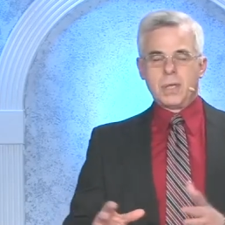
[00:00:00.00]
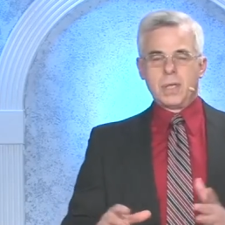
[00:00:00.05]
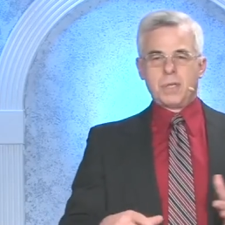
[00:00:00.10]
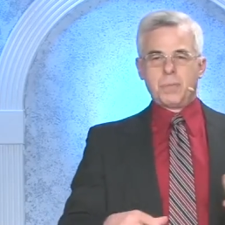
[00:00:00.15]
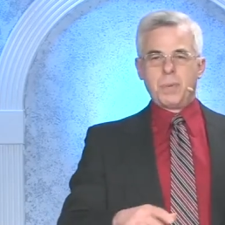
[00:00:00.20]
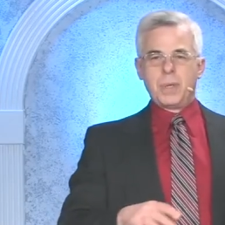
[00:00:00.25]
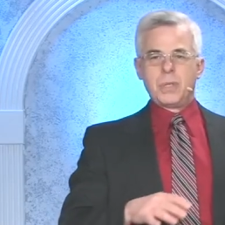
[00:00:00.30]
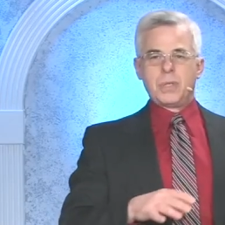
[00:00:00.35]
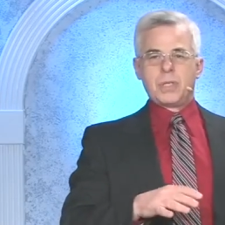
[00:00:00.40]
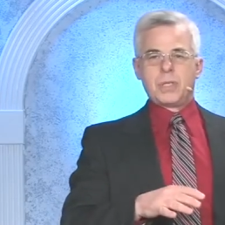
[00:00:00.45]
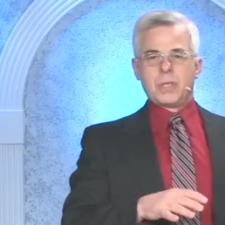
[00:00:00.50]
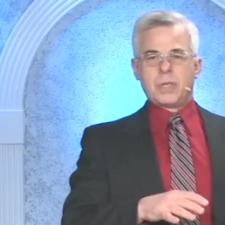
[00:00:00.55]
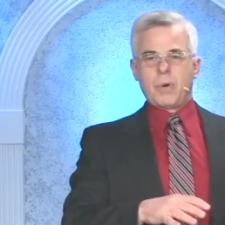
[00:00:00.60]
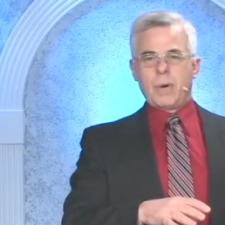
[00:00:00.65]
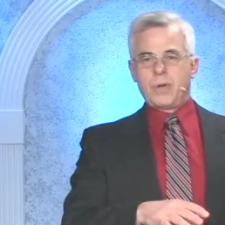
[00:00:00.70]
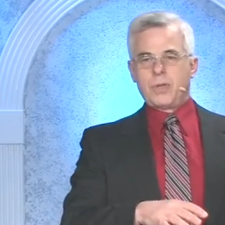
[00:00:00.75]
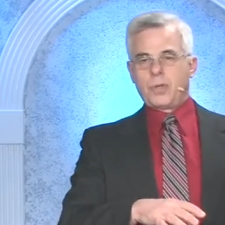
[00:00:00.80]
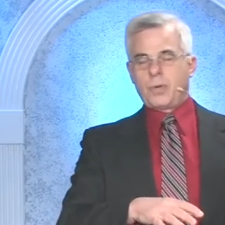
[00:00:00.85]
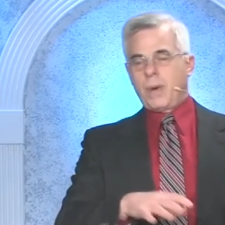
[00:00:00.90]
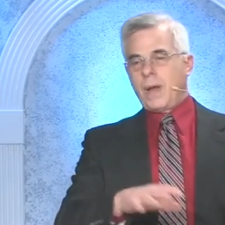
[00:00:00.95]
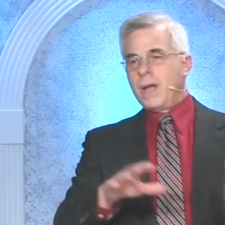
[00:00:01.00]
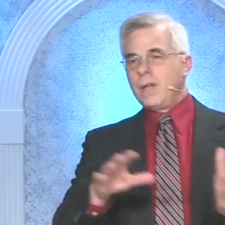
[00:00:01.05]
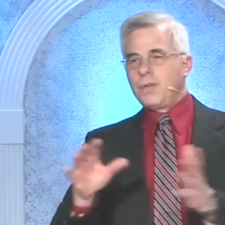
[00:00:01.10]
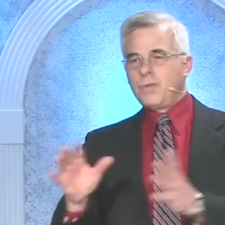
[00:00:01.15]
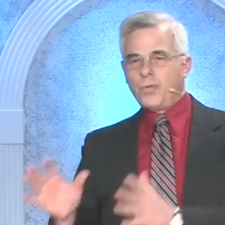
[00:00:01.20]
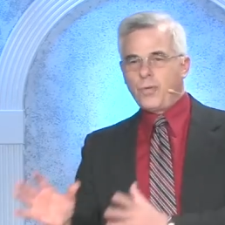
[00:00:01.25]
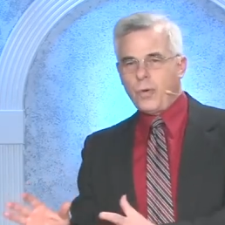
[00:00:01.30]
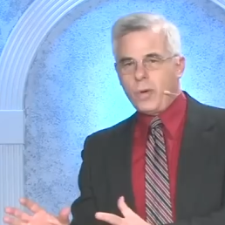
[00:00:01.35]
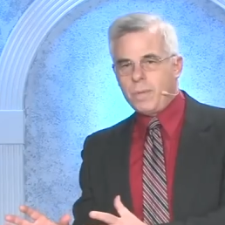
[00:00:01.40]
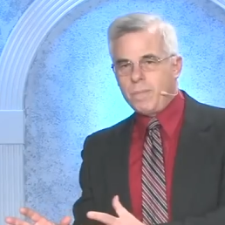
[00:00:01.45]
It's been
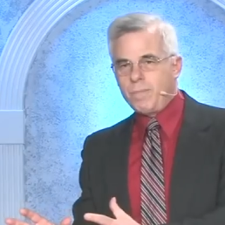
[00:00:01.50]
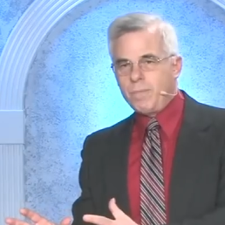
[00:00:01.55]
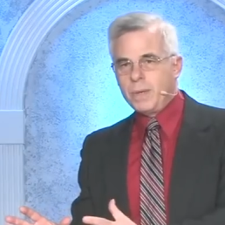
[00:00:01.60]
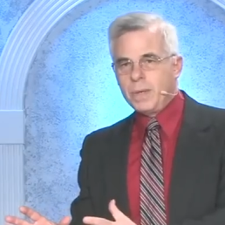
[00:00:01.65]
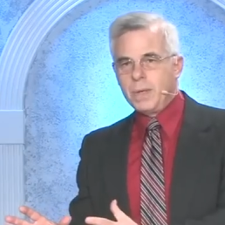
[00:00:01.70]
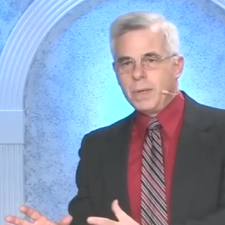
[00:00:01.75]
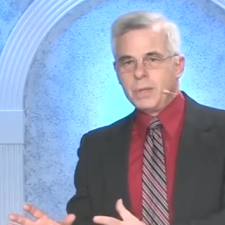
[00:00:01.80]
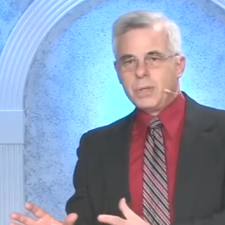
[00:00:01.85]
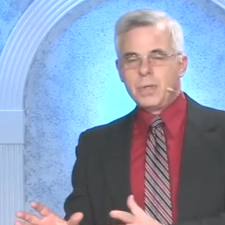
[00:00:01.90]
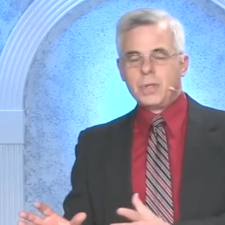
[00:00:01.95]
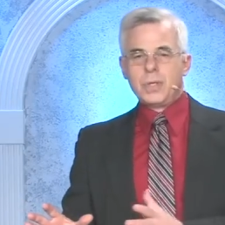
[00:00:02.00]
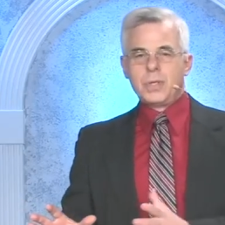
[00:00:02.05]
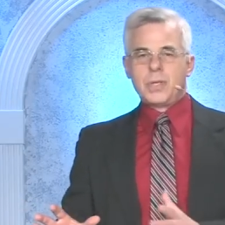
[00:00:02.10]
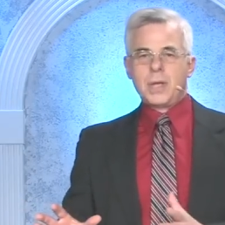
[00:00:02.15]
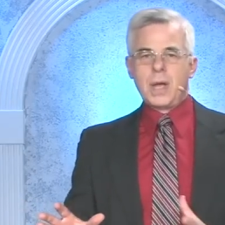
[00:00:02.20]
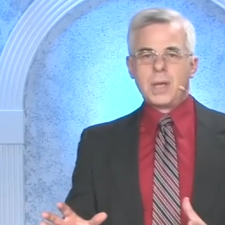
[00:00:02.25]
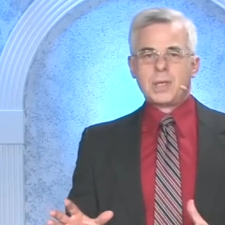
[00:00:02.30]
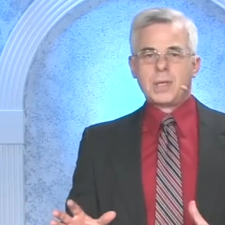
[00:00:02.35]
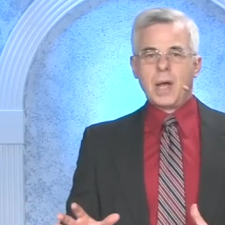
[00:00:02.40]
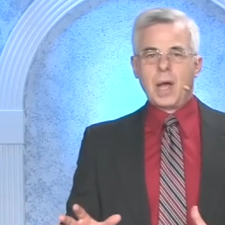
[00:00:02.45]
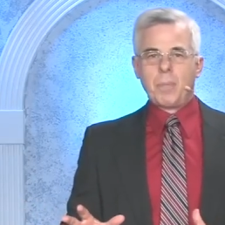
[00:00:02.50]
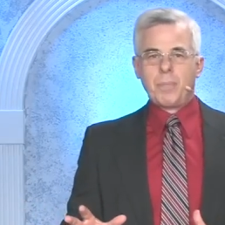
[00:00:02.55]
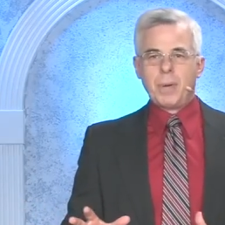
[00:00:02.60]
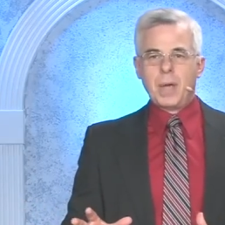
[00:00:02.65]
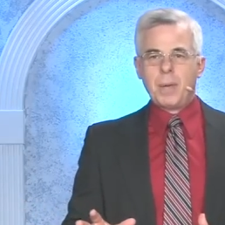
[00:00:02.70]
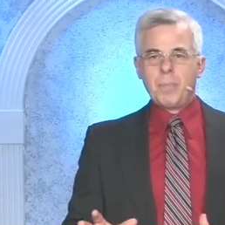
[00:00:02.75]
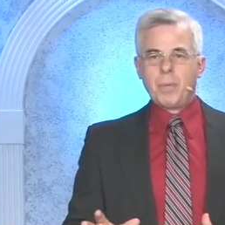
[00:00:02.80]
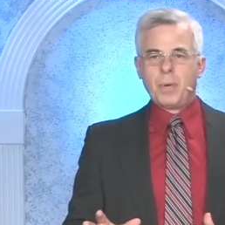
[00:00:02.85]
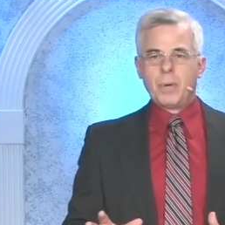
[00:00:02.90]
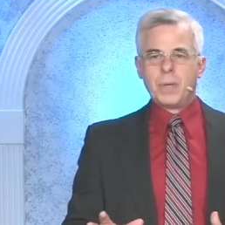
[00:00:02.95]
transferred to the Gentile
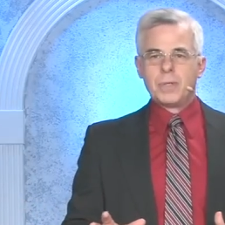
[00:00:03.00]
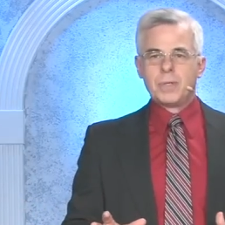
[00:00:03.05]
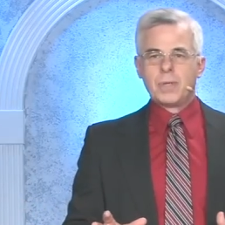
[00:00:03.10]
people.